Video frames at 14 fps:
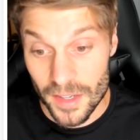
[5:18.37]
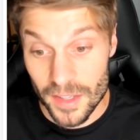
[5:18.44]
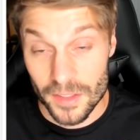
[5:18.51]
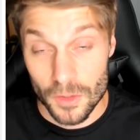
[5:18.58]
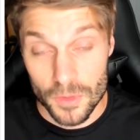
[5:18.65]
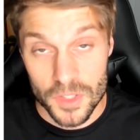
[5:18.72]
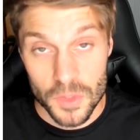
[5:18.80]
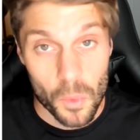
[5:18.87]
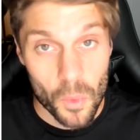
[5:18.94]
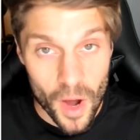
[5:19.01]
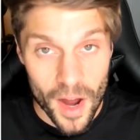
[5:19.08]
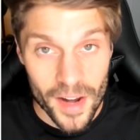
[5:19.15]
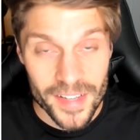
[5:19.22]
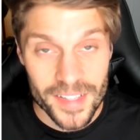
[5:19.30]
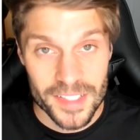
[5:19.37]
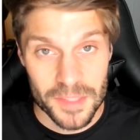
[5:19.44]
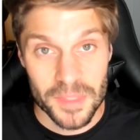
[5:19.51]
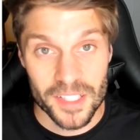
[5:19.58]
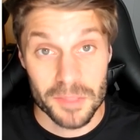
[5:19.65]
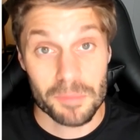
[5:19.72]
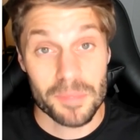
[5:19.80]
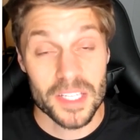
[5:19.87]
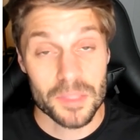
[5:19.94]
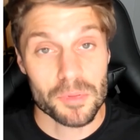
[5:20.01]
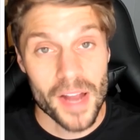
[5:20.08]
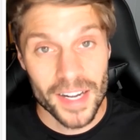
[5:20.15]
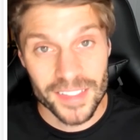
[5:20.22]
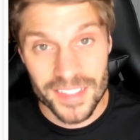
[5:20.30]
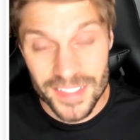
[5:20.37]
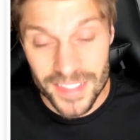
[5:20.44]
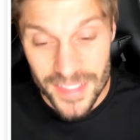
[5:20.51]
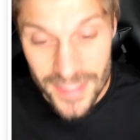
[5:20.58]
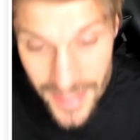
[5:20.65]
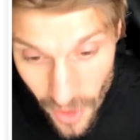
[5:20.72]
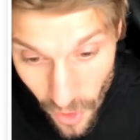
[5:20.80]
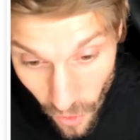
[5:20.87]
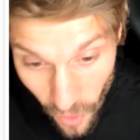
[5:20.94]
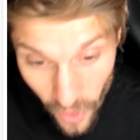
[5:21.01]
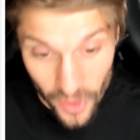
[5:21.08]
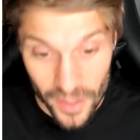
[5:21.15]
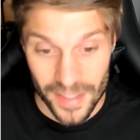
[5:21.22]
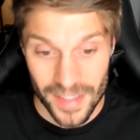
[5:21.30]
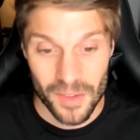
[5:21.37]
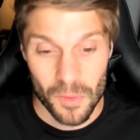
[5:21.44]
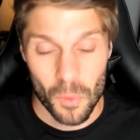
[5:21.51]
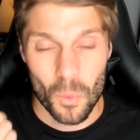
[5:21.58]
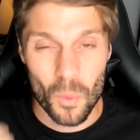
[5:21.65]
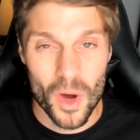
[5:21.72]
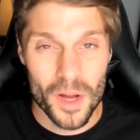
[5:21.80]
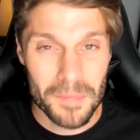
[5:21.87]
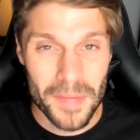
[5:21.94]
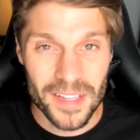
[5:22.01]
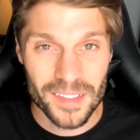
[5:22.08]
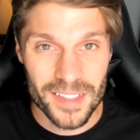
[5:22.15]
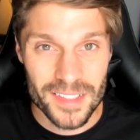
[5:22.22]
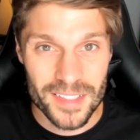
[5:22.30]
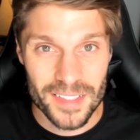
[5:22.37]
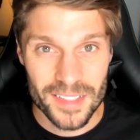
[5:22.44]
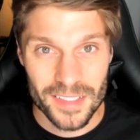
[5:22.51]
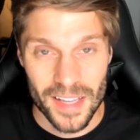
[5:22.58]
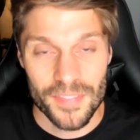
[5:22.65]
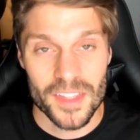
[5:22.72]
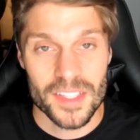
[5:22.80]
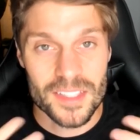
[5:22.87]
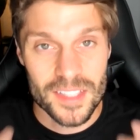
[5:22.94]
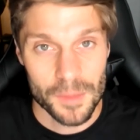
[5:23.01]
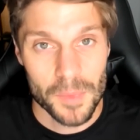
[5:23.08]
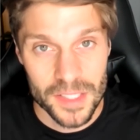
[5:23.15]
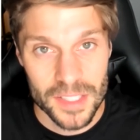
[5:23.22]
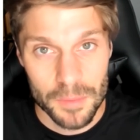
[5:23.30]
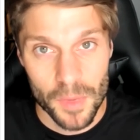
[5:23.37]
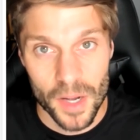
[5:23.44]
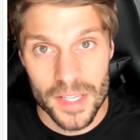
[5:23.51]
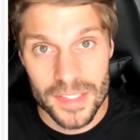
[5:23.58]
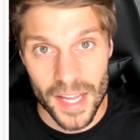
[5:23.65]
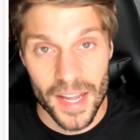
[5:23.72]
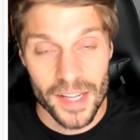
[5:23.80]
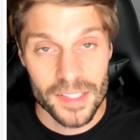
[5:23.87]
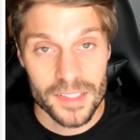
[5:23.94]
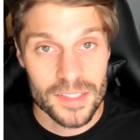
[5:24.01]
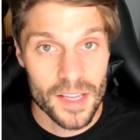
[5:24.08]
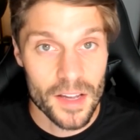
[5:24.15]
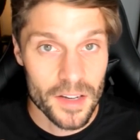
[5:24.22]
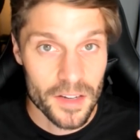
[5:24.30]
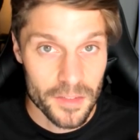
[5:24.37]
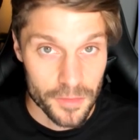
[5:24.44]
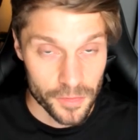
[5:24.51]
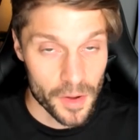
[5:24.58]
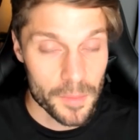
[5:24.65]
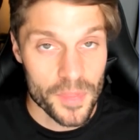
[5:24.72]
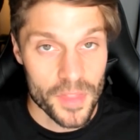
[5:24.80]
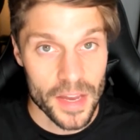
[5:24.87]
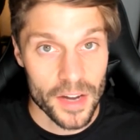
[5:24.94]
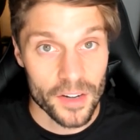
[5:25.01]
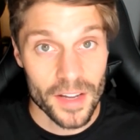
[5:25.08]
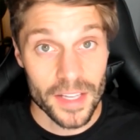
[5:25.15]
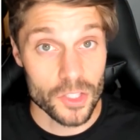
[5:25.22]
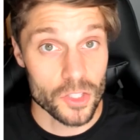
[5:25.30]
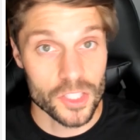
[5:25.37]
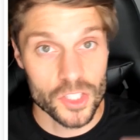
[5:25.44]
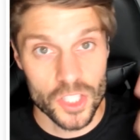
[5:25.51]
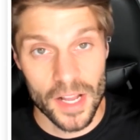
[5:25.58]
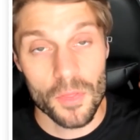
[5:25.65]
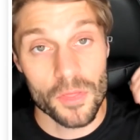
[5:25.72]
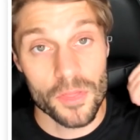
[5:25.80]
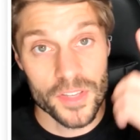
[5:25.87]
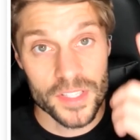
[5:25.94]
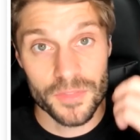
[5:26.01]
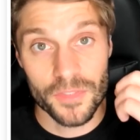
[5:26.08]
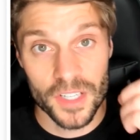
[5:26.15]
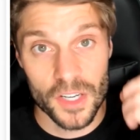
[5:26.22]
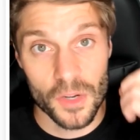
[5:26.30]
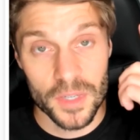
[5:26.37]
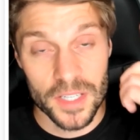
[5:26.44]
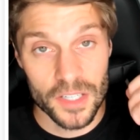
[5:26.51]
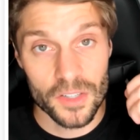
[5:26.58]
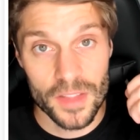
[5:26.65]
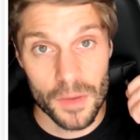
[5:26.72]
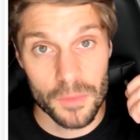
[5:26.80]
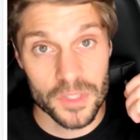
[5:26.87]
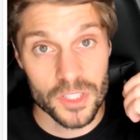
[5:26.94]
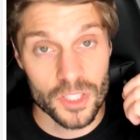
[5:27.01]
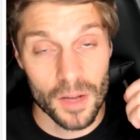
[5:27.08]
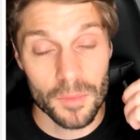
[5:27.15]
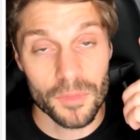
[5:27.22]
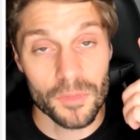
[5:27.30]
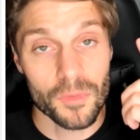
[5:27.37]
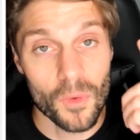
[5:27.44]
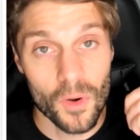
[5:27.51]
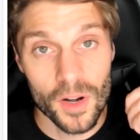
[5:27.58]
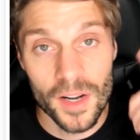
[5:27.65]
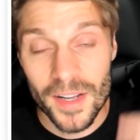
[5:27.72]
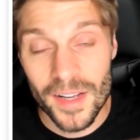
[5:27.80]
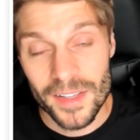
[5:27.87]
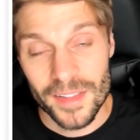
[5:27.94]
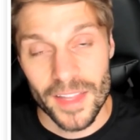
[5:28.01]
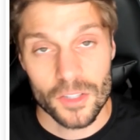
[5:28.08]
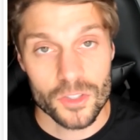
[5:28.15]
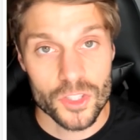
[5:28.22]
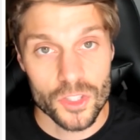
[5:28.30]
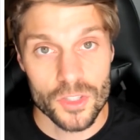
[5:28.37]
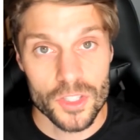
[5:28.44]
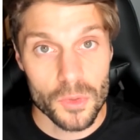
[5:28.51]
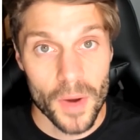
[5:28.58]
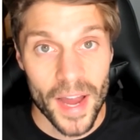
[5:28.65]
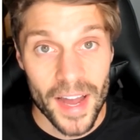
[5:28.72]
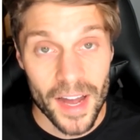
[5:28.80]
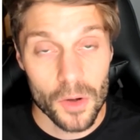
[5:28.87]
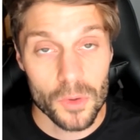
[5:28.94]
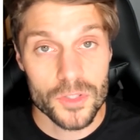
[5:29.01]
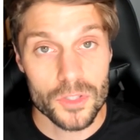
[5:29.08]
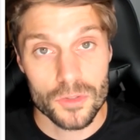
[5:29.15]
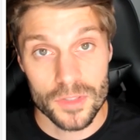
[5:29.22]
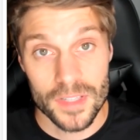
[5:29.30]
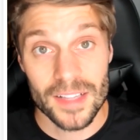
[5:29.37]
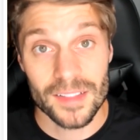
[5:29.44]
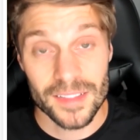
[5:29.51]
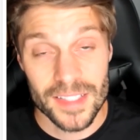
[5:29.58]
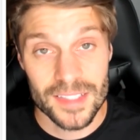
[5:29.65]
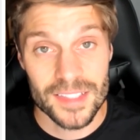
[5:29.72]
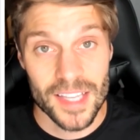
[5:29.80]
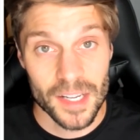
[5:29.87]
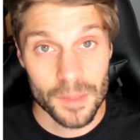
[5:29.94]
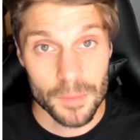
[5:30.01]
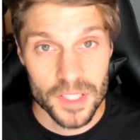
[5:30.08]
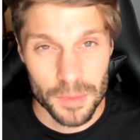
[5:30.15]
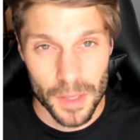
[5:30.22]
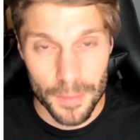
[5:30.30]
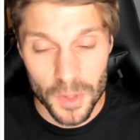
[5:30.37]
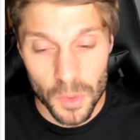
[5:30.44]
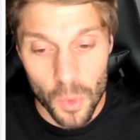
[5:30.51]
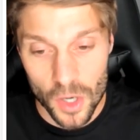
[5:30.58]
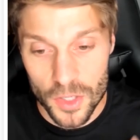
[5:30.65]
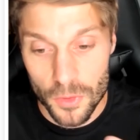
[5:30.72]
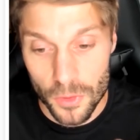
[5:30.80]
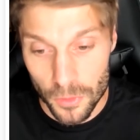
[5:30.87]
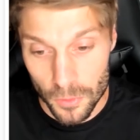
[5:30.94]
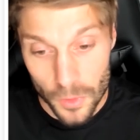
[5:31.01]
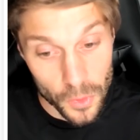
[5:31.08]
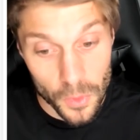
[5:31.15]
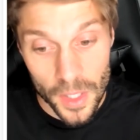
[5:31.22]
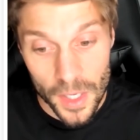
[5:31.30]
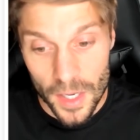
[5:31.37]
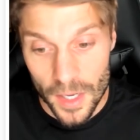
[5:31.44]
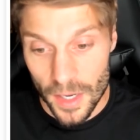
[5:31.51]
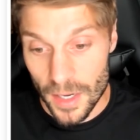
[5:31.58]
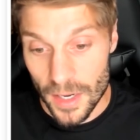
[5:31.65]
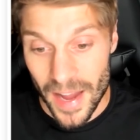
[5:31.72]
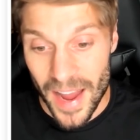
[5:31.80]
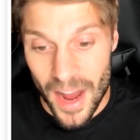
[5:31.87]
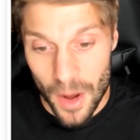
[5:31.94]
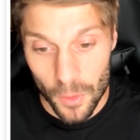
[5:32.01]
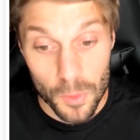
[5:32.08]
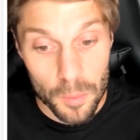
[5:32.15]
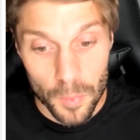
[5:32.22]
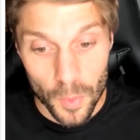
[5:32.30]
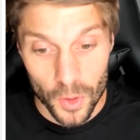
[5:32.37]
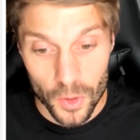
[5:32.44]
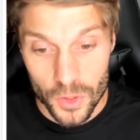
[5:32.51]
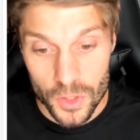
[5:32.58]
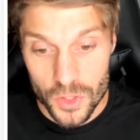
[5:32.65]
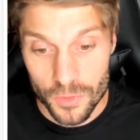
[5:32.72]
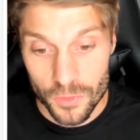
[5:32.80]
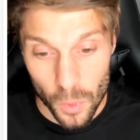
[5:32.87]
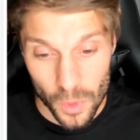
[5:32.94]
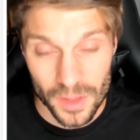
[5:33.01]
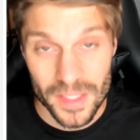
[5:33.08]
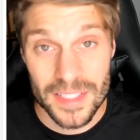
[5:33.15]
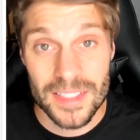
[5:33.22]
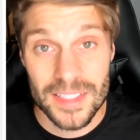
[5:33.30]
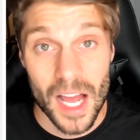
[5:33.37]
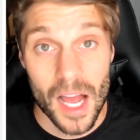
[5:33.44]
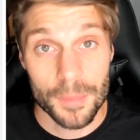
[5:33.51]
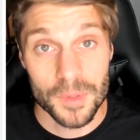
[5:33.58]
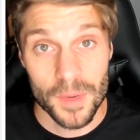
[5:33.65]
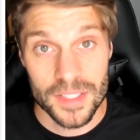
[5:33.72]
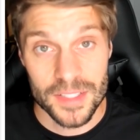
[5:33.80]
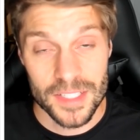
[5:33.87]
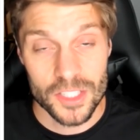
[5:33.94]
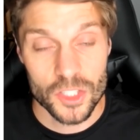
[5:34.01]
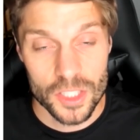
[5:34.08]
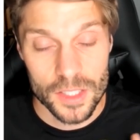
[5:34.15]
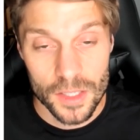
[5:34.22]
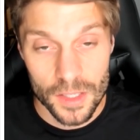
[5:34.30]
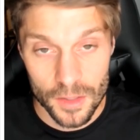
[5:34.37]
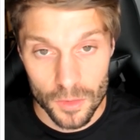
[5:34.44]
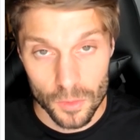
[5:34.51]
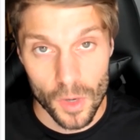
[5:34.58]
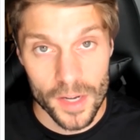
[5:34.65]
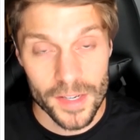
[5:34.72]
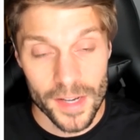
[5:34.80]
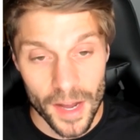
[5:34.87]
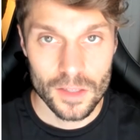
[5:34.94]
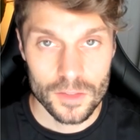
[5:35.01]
The reason why is because best practices are one main list and then segmenting by tags from there. And you can check out this video here that we shot before that'll show you how to create list segments. But I'm going to walk you through how to merge for list optimization right now.